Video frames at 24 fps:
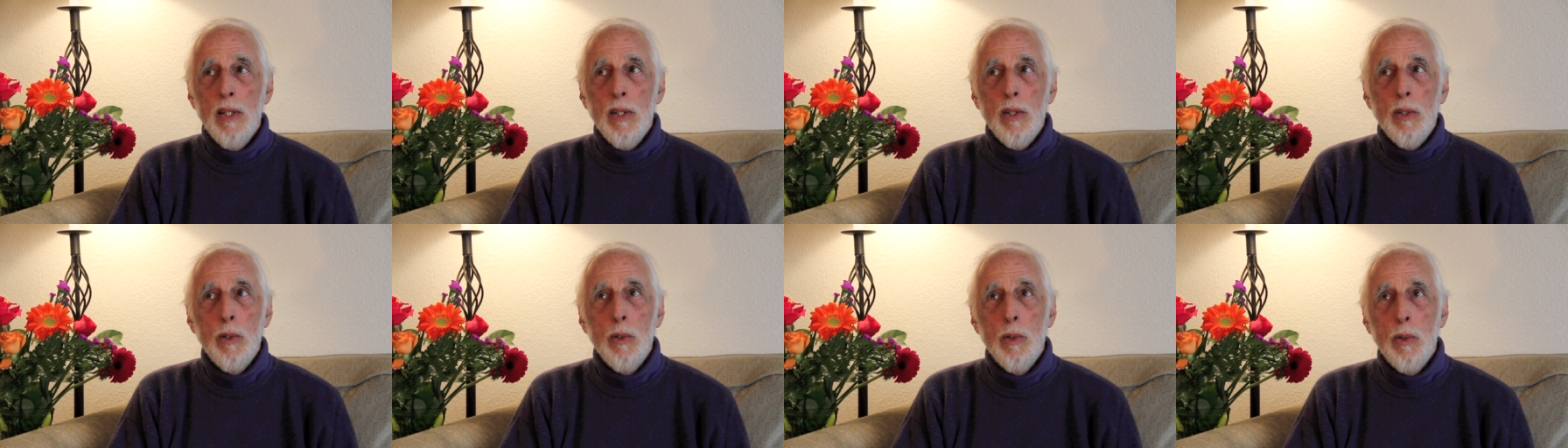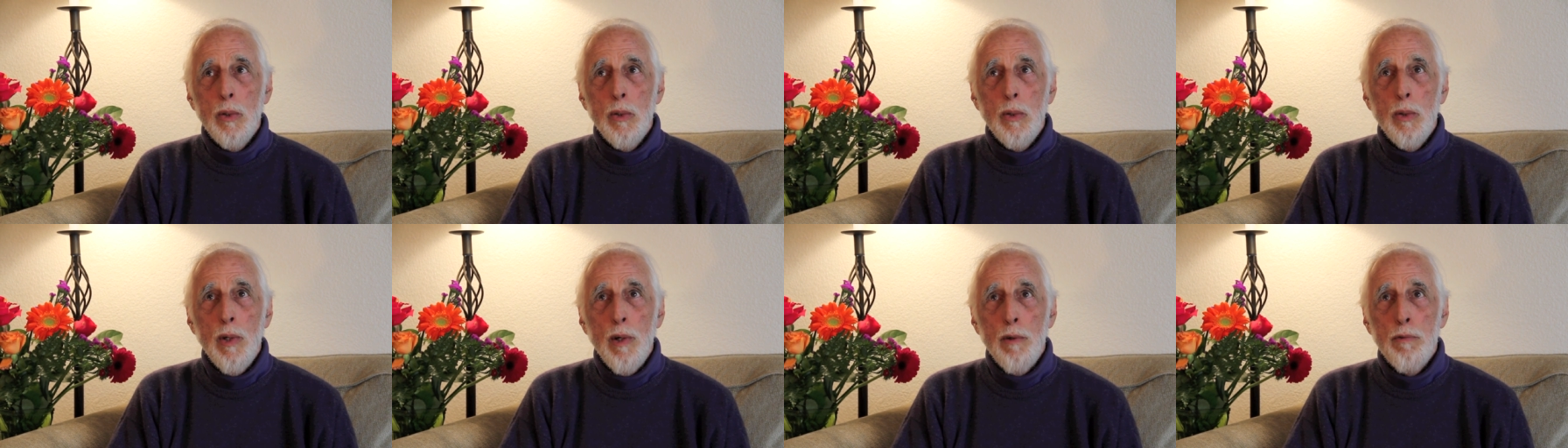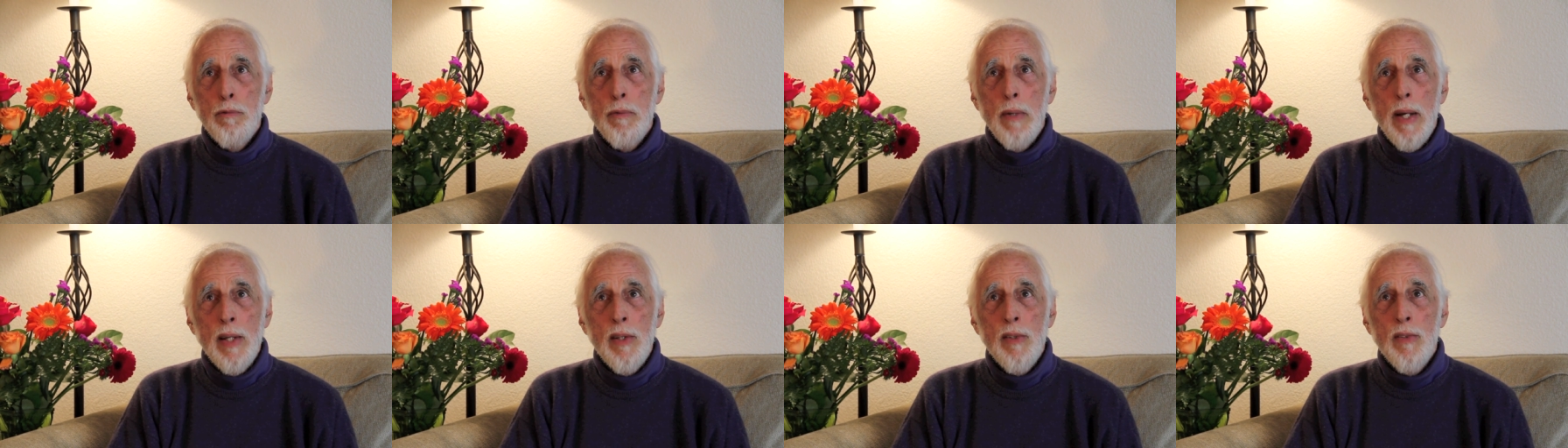who
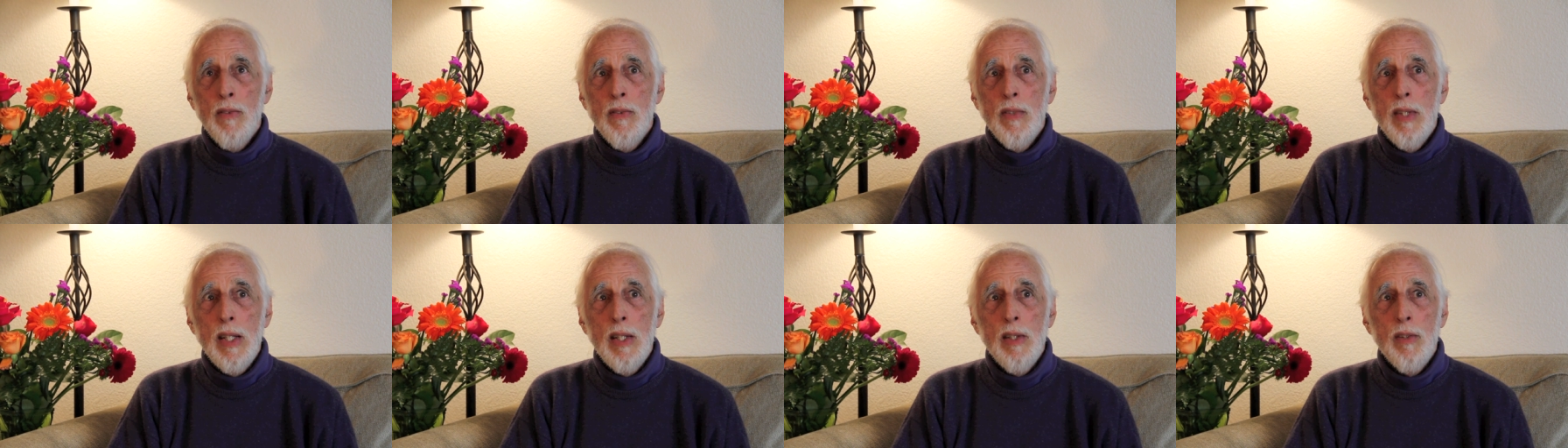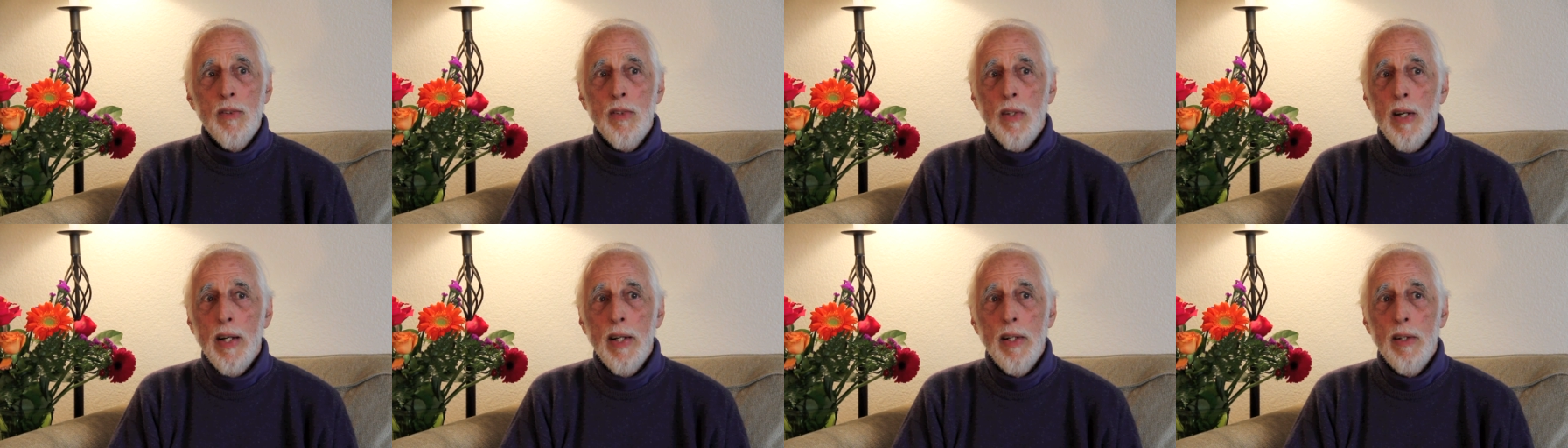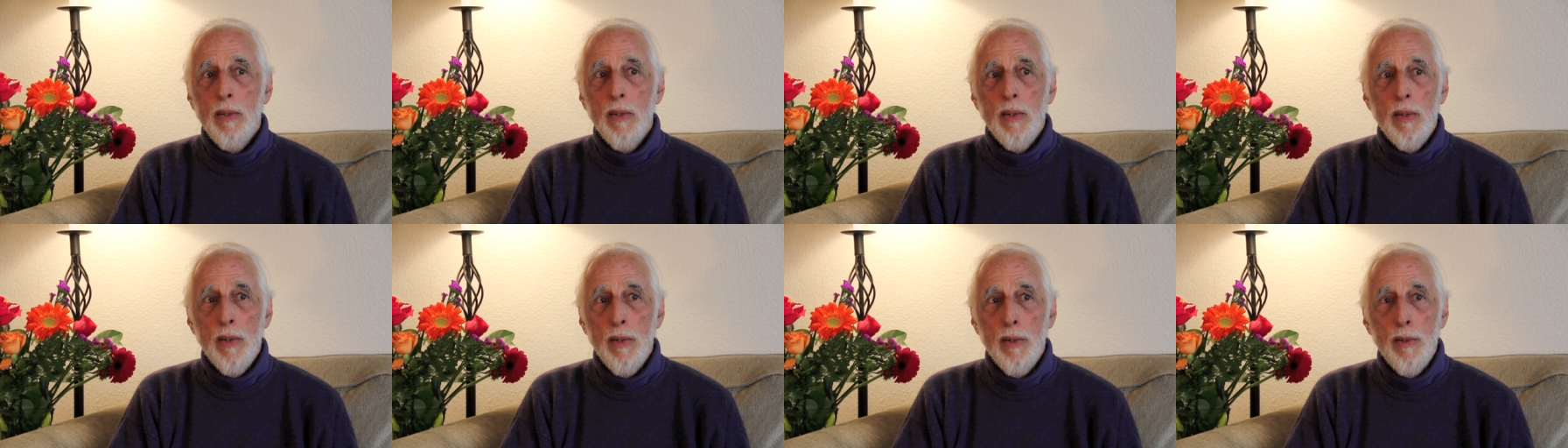affects the
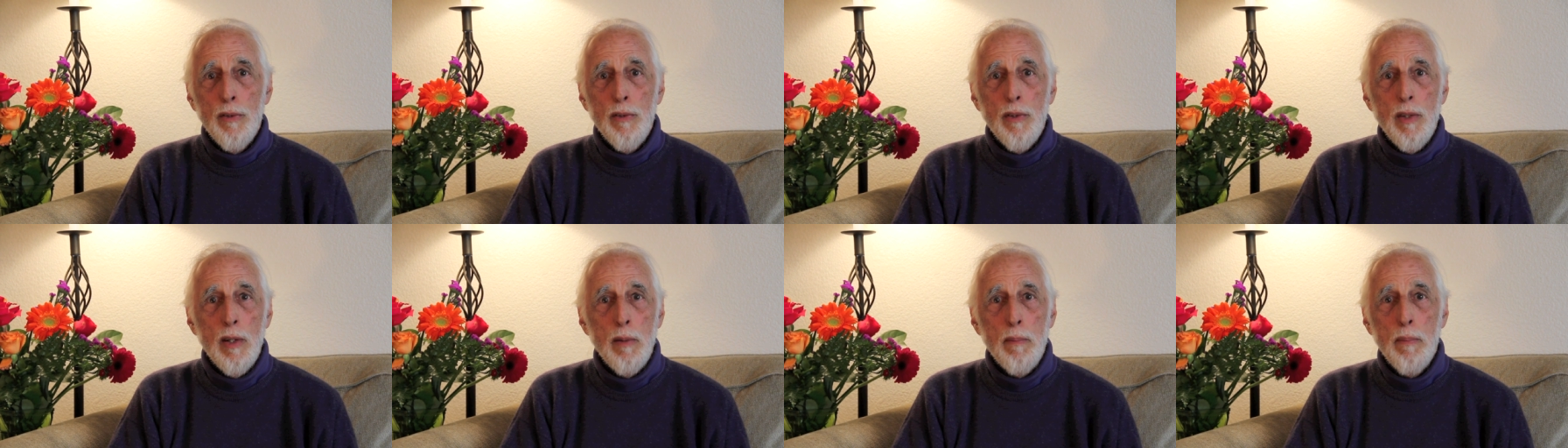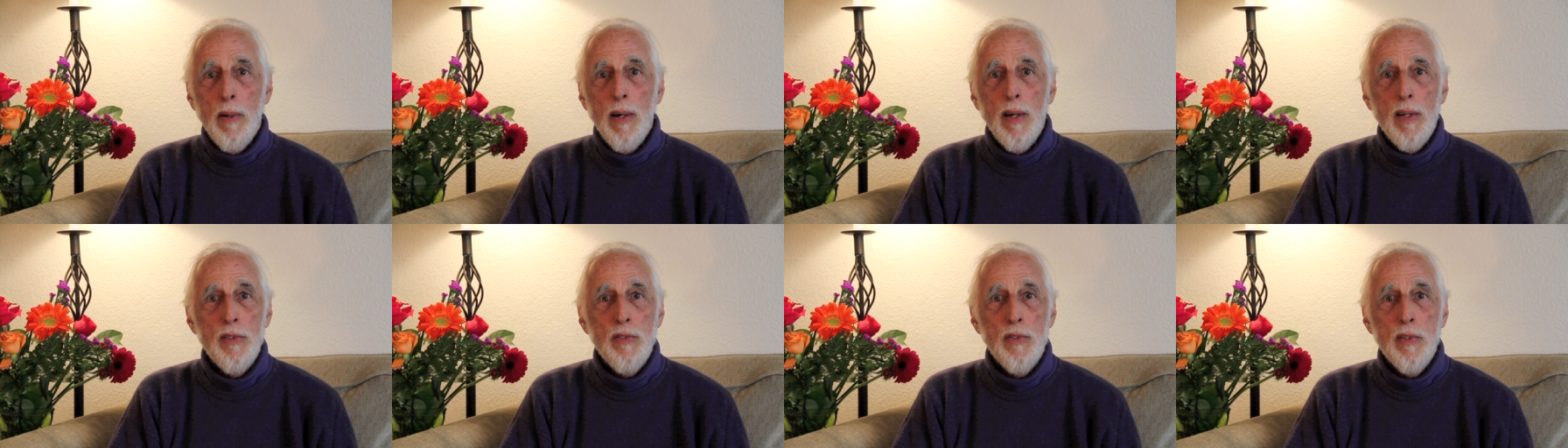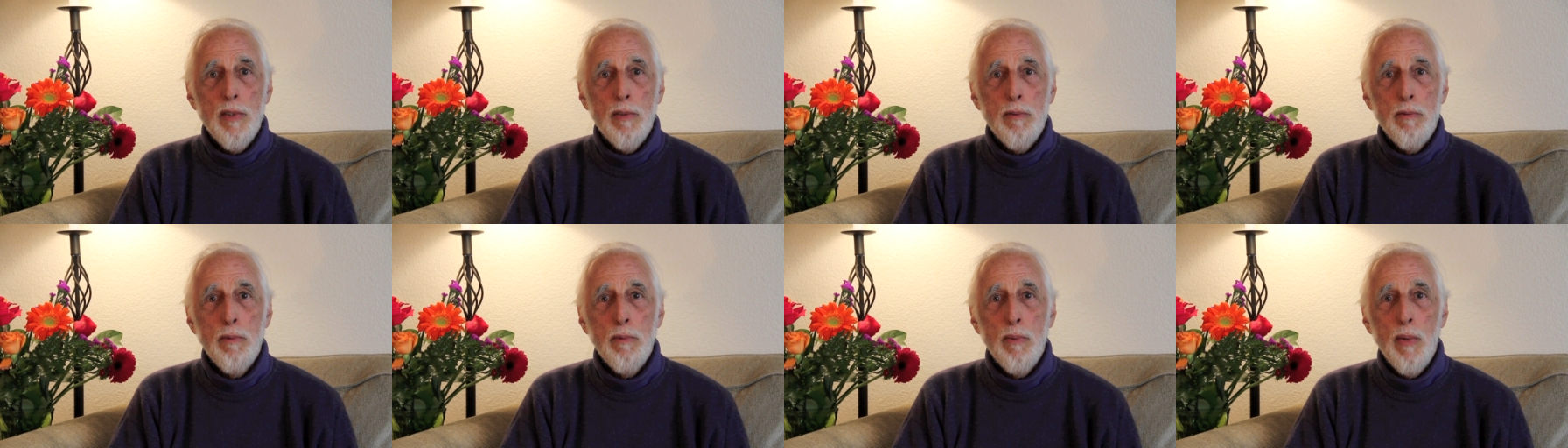entire earth in a
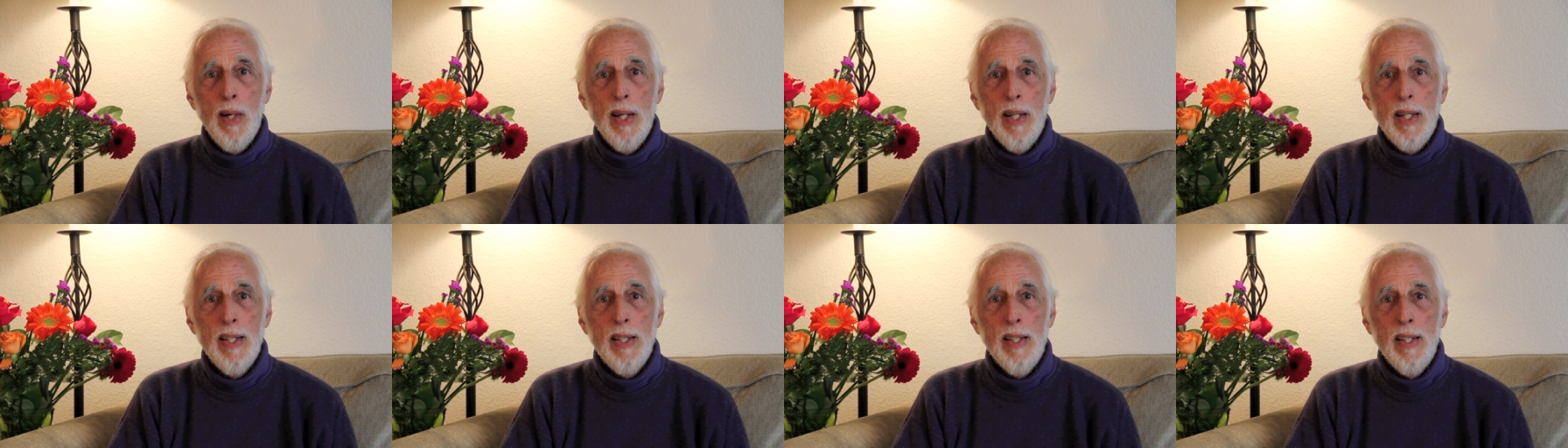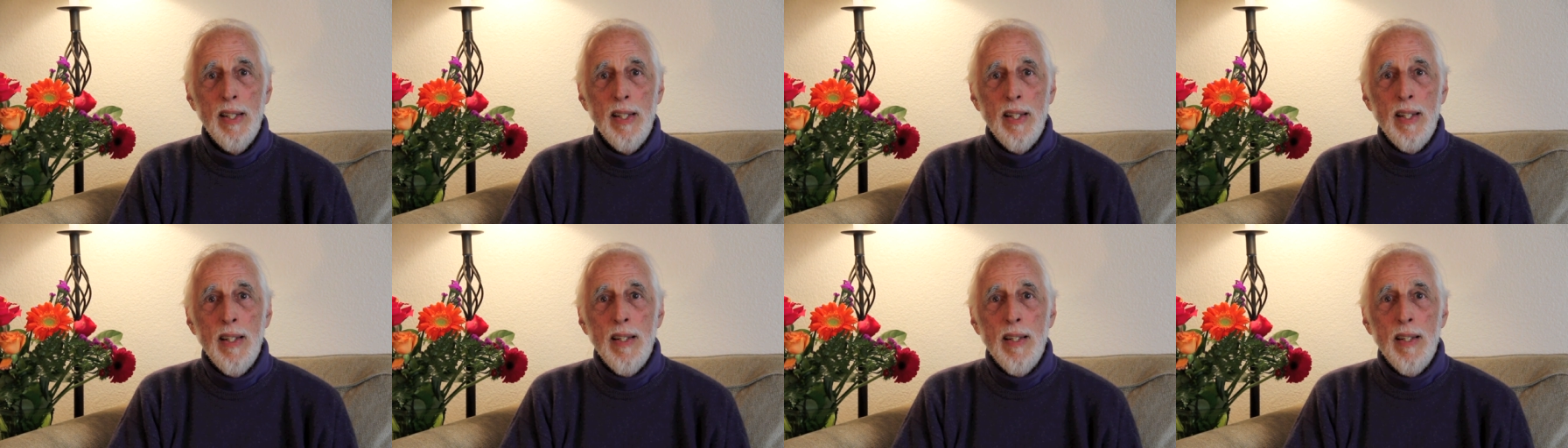positive way,